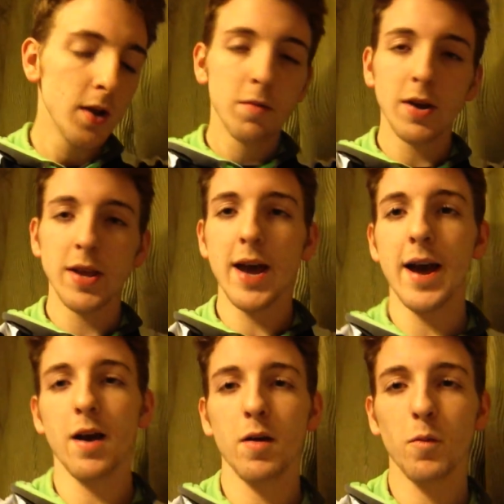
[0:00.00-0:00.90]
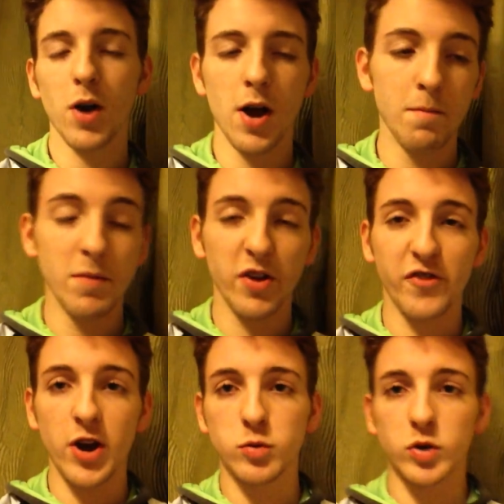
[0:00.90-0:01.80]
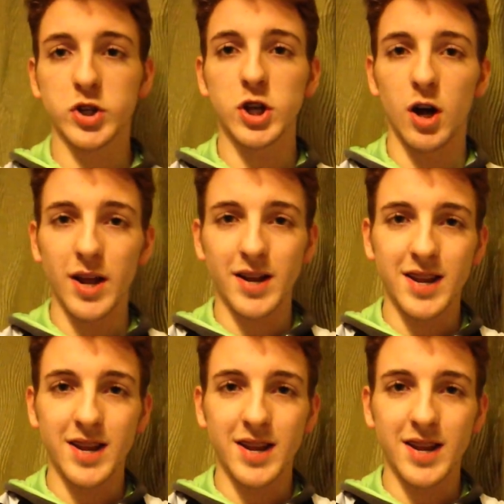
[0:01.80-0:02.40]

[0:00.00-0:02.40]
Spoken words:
But yeah, midfield was solid.